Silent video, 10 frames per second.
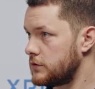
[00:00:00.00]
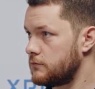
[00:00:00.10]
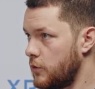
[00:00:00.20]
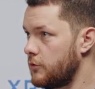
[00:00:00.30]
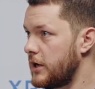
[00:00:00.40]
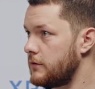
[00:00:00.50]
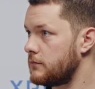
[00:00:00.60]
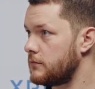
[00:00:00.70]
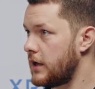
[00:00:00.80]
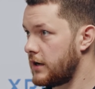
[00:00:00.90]
will be.
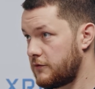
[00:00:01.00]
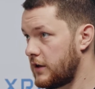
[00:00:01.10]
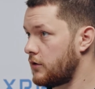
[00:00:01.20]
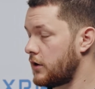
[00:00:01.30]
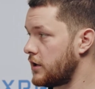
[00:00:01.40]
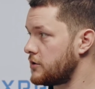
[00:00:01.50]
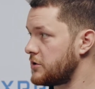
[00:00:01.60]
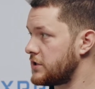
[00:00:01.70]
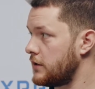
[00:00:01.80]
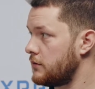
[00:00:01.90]
And if they're not
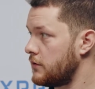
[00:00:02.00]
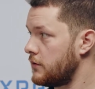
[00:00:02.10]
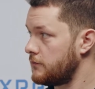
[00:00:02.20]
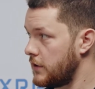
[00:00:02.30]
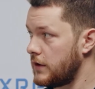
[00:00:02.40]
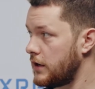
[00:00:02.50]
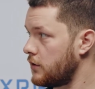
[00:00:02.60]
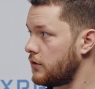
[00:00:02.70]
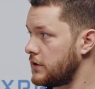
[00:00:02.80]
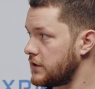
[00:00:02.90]
100%, then they
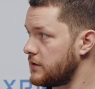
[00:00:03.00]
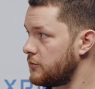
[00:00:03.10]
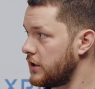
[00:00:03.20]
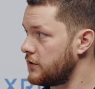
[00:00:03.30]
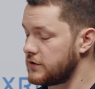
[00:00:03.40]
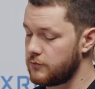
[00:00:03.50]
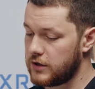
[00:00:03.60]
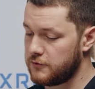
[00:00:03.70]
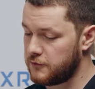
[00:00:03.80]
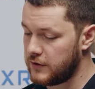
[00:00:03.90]
can contact somebody else, and we
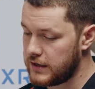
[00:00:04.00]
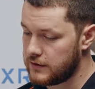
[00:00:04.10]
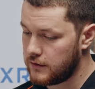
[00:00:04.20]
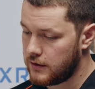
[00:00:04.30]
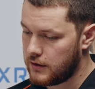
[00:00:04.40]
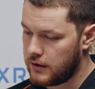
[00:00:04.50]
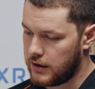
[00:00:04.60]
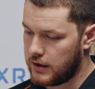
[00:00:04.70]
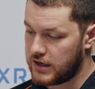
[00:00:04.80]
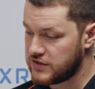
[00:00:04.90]
can feed
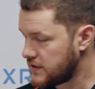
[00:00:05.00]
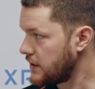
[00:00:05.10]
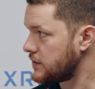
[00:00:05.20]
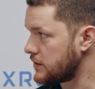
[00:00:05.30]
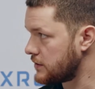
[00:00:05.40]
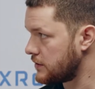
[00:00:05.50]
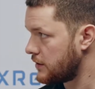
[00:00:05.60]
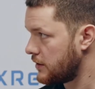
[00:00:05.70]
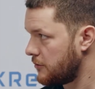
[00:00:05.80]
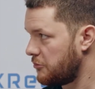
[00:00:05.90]
consensus
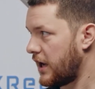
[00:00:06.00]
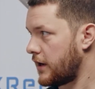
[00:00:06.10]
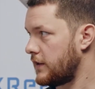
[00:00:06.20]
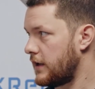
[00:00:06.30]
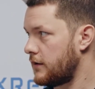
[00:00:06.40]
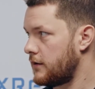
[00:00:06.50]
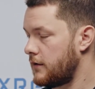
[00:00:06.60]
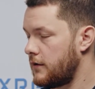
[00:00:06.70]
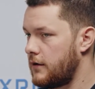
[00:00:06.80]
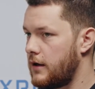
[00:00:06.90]
back there.
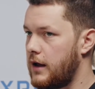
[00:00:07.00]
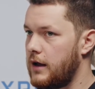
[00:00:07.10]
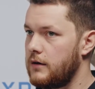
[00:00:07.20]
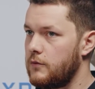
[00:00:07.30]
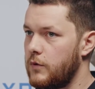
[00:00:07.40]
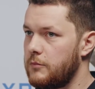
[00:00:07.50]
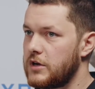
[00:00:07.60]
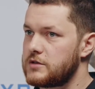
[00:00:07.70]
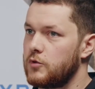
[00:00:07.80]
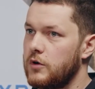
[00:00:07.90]
And we're
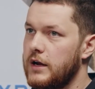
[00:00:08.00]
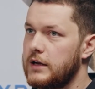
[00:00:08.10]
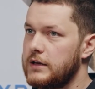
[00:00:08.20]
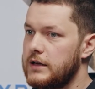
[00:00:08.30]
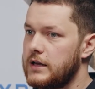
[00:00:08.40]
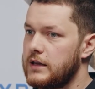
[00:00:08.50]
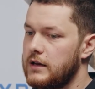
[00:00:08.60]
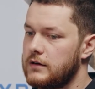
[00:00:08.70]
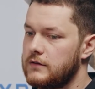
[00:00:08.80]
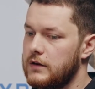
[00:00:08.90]
much more likely to get
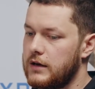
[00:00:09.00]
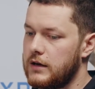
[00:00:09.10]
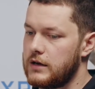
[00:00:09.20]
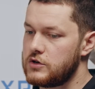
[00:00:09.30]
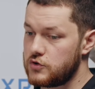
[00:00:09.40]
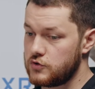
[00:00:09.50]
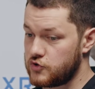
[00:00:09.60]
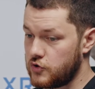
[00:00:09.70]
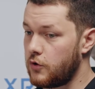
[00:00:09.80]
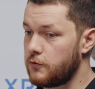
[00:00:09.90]
that issue
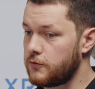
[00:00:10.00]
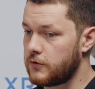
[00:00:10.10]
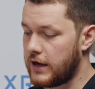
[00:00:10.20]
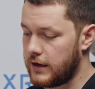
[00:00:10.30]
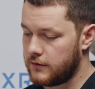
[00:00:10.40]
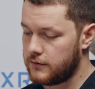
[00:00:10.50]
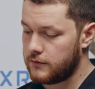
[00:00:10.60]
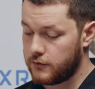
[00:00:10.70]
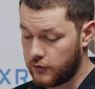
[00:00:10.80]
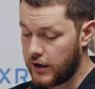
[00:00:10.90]
solved, and
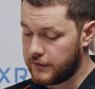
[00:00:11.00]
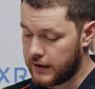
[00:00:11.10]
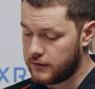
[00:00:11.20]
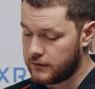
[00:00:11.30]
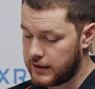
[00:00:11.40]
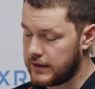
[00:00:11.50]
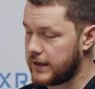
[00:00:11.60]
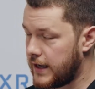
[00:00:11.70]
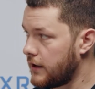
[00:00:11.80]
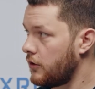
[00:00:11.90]
throughout that, getting
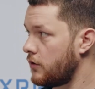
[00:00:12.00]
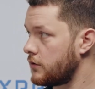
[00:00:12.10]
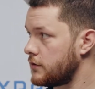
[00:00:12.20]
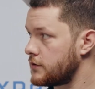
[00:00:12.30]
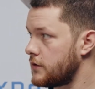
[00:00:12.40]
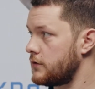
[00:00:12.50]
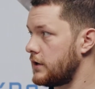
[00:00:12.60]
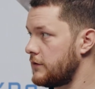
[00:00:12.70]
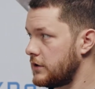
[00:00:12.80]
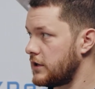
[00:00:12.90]
it catalogued, so
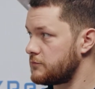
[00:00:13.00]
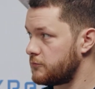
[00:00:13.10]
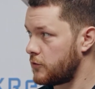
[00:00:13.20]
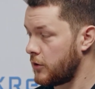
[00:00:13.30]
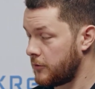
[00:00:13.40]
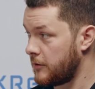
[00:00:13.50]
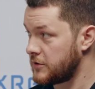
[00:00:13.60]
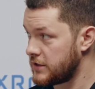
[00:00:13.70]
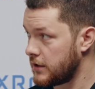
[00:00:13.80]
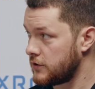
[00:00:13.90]
that if it does crop up
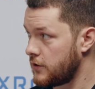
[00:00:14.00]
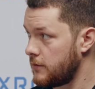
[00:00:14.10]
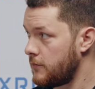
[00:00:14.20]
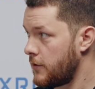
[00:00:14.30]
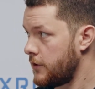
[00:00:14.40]
a second time,